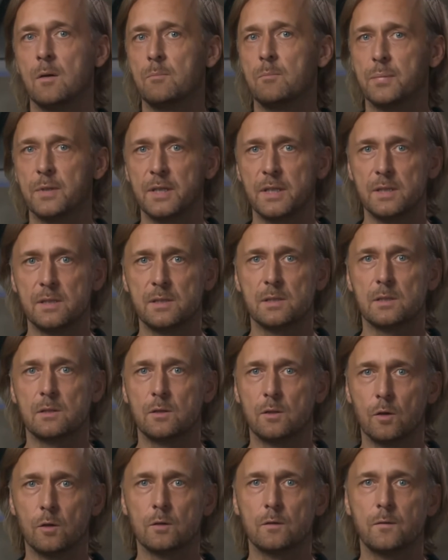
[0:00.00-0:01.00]
Please
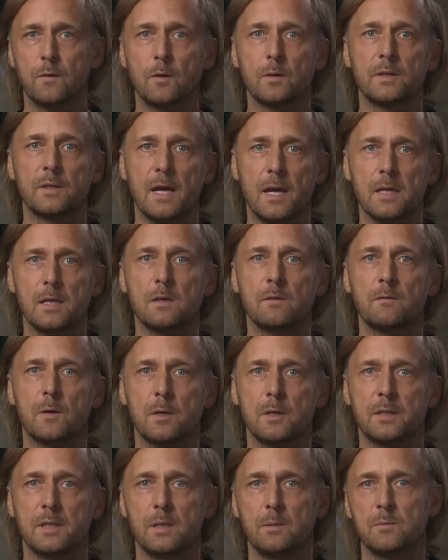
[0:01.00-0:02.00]
don't fault any of
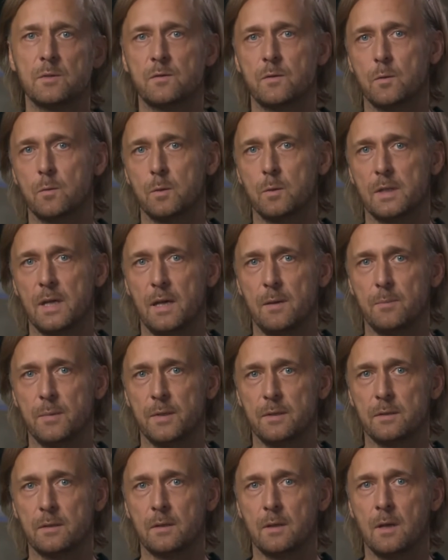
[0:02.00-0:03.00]
our teams for what
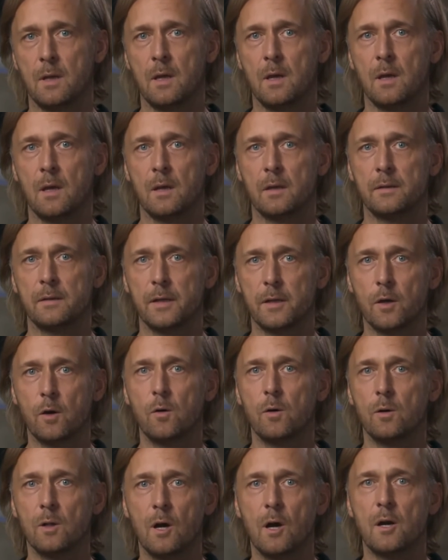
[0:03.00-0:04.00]
happened. They
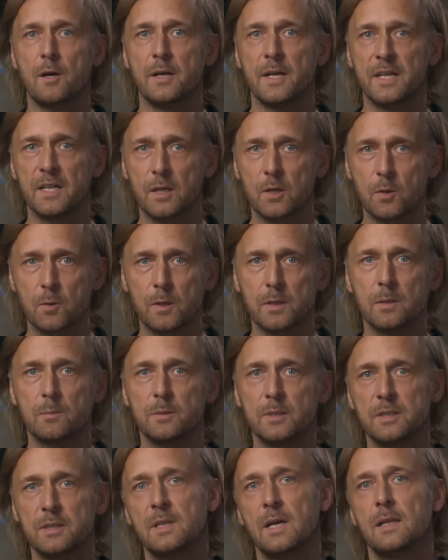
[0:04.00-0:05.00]
all are
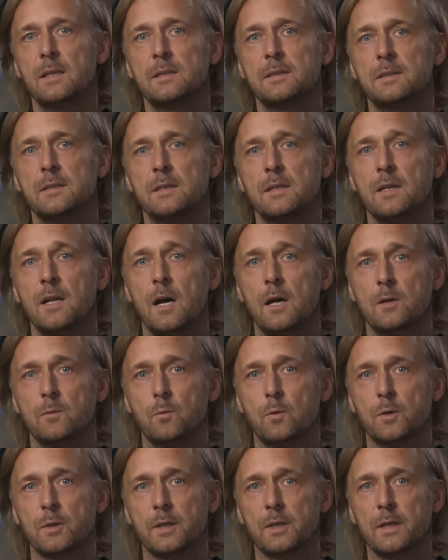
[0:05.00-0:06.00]
incredibly talented and
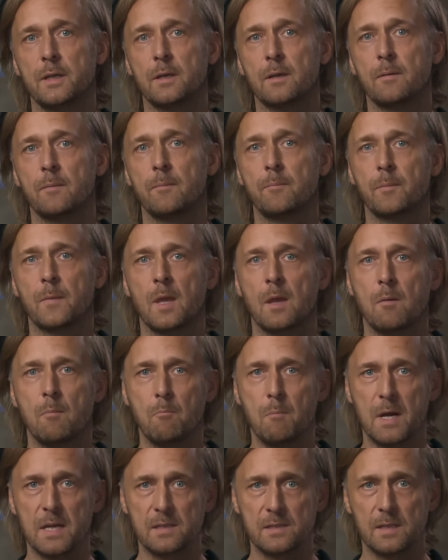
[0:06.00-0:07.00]
hardworking.
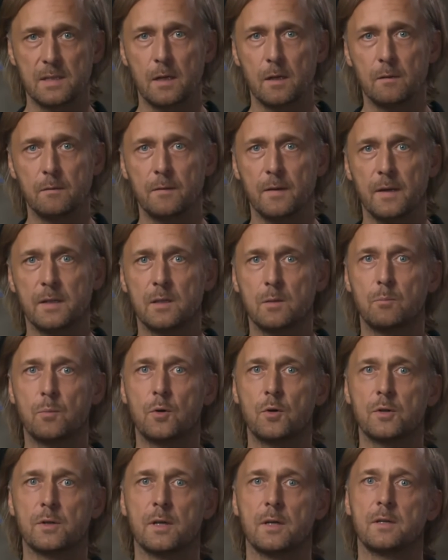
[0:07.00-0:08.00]
Myself and the
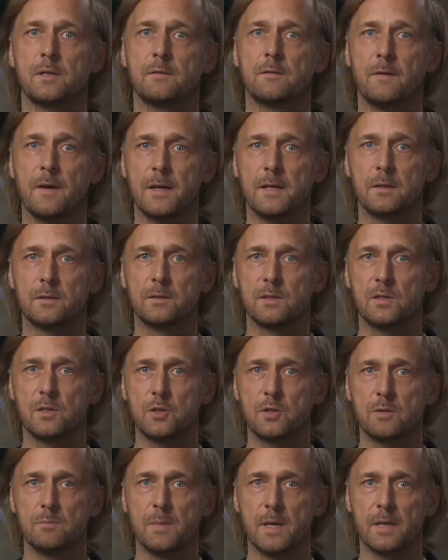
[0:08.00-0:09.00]
board are the final
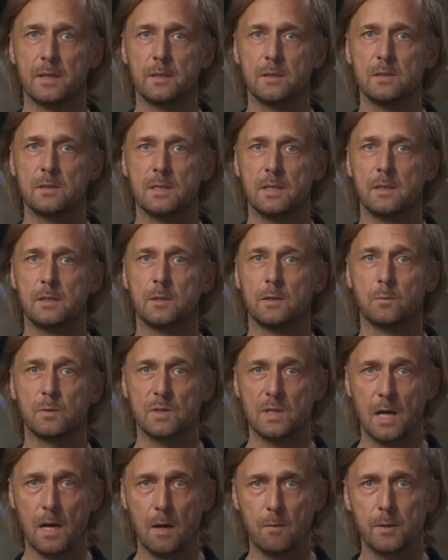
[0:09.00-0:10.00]
decision makers, and it
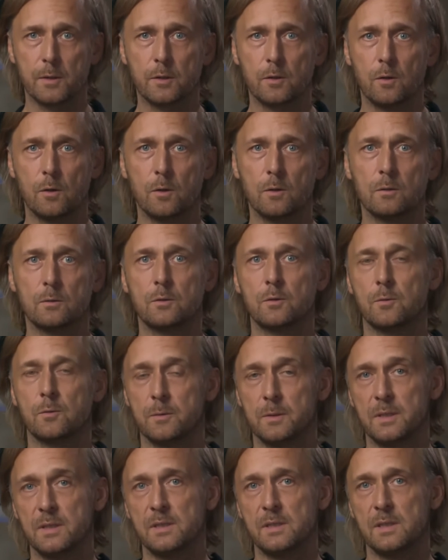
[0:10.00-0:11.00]
was our call to
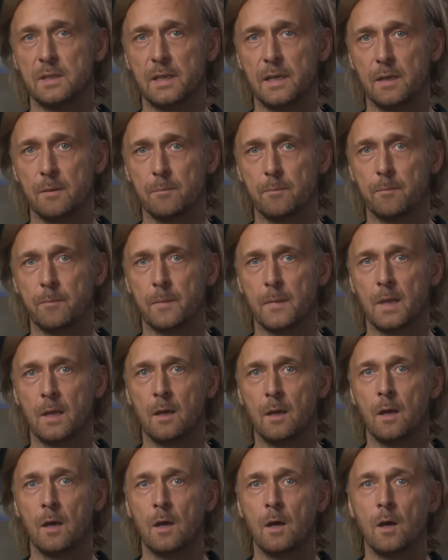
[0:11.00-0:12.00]
release the game.
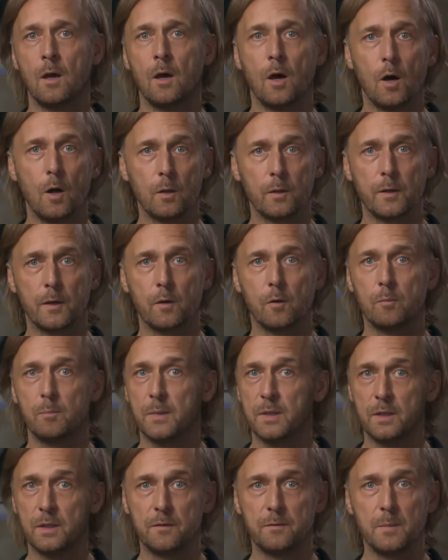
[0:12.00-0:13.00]
Although,
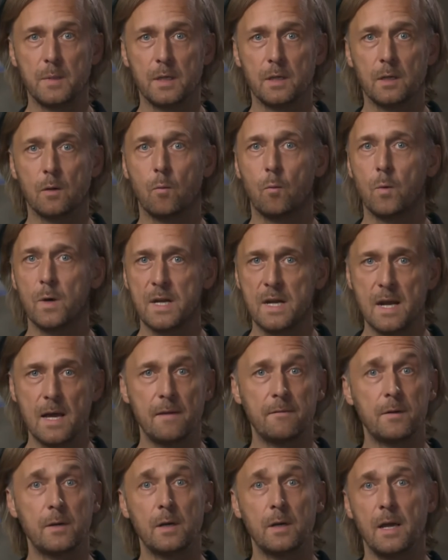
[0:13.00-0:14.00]
believe me, we
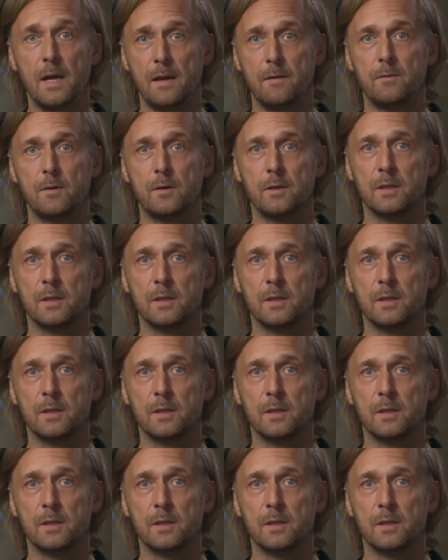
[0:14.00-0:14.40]
never ever